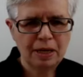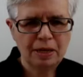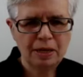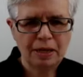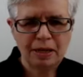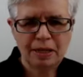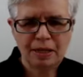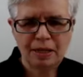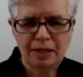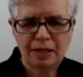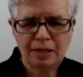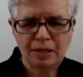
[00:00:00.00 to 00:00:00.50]

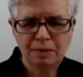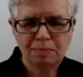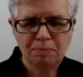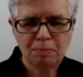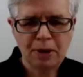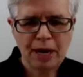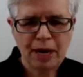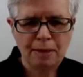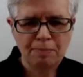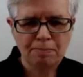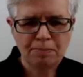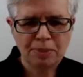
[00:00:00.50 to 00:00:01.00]
least
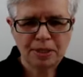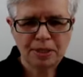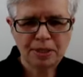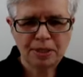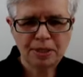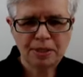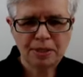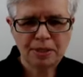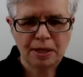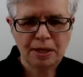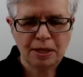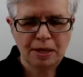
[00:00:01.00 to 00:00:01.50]

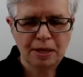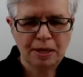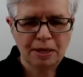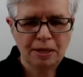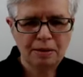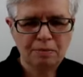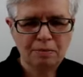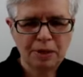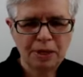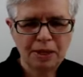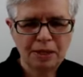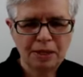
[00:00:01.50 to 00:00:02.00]
perhaps uh,
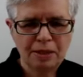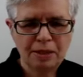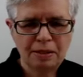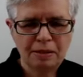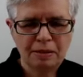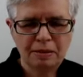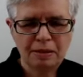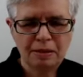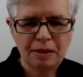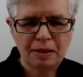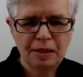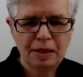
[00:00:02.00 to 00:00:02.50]
we
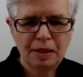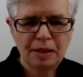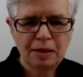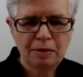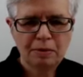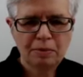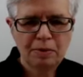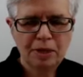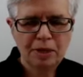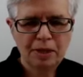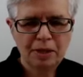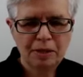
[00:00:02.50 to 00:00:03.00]
can
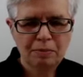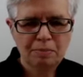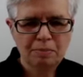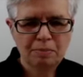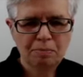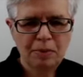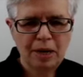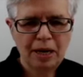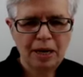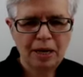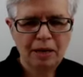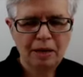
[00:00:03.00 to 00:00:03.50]
we can
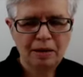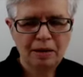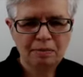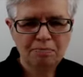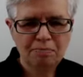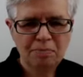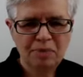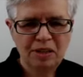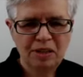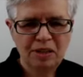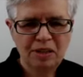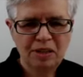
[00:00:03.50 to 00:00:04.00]
make
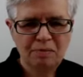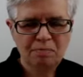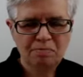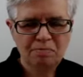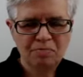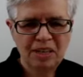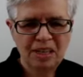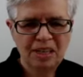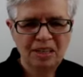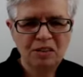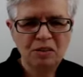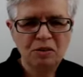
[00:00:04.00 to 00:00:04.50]
the
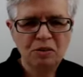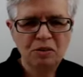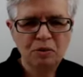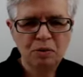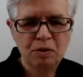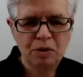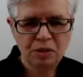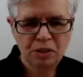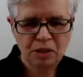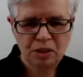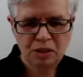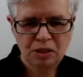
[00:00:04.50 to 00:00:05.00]

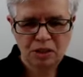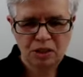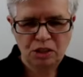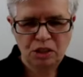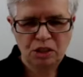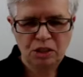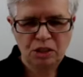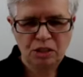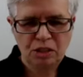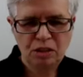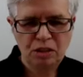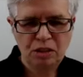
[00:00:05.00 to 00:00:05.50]
indoor
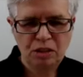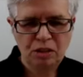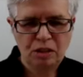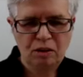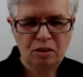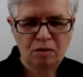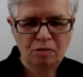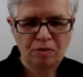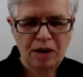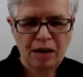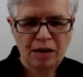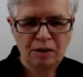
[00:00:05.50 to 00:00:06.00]
conditions
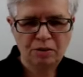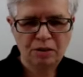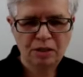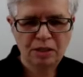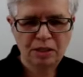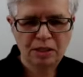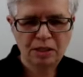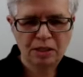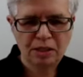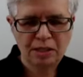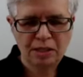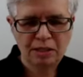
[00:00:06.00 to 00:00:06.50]
of
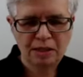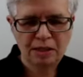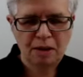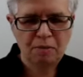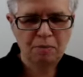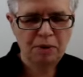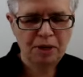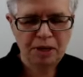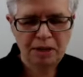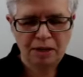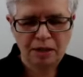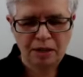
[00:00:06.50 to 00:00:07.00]
houses that
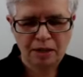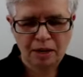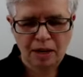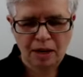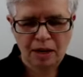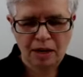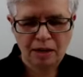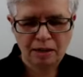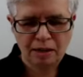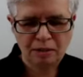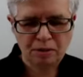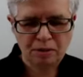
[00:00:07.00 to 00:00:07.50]
we
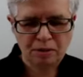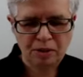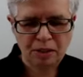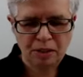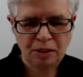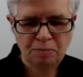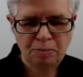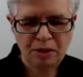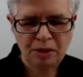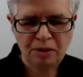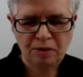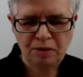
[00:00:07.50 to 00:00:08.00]
are to
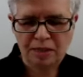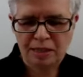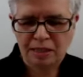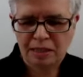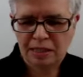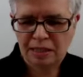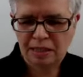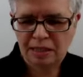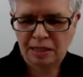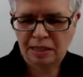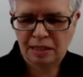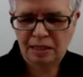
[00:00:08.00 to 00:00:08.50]

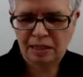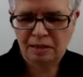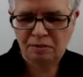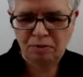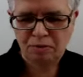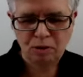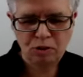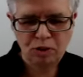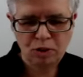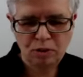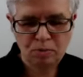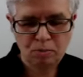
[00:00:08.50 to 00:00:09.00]
experience in the
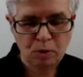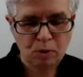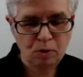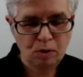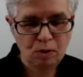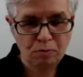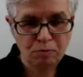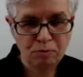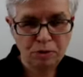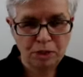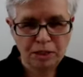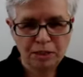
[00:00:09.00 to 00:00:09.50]
future more
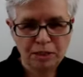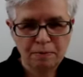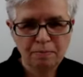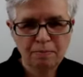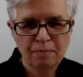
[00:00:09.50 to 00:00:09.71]
often